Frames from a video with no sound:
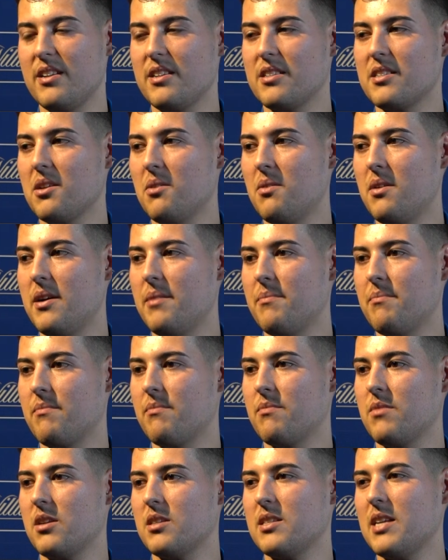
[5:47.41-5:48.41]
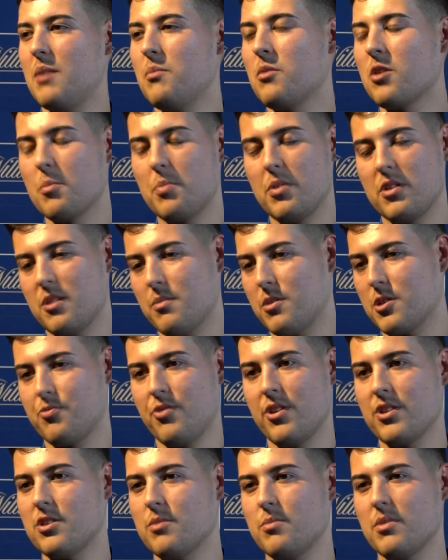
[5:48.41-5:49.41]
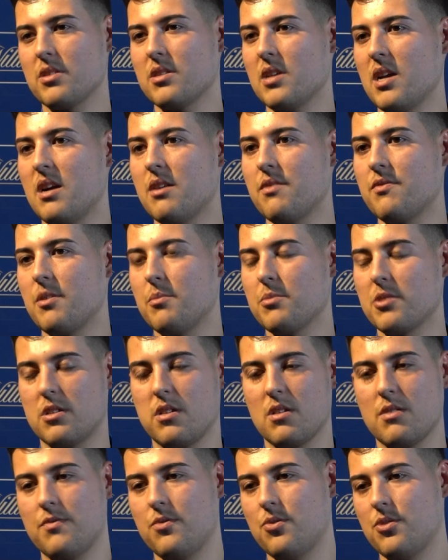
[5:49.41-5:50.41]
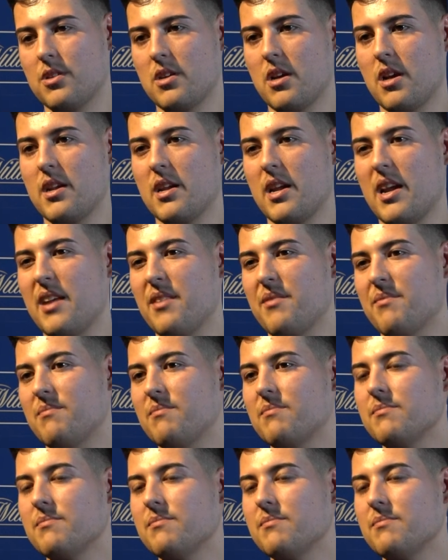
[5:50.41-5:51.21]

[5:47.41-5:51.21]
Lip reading: So, like I said, I'm not going to put too much pressure on myself. I'm just looking forward to going again.